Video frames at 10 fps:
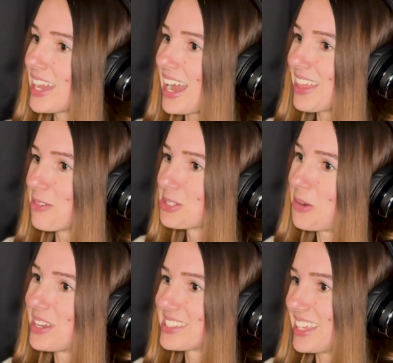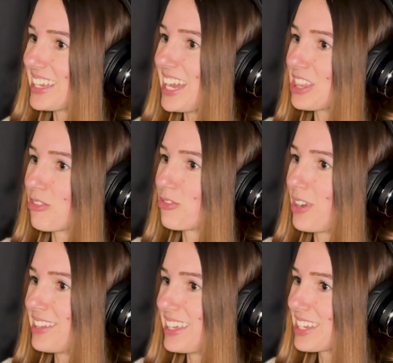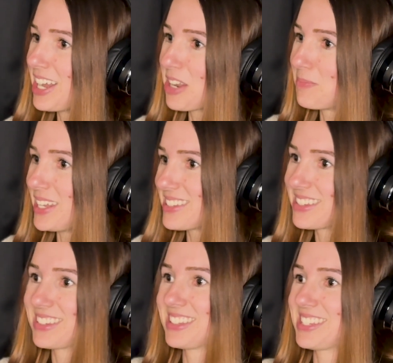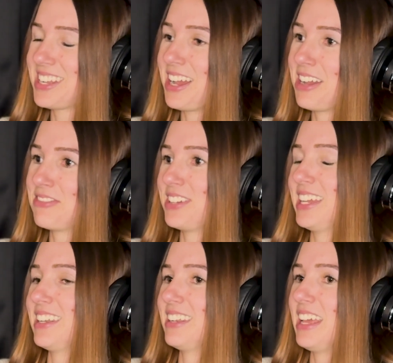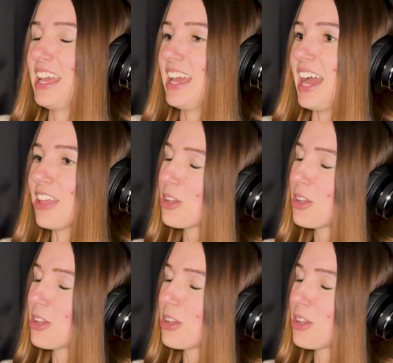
guy that was always like at the front, like cutting pizzas and stuff. And I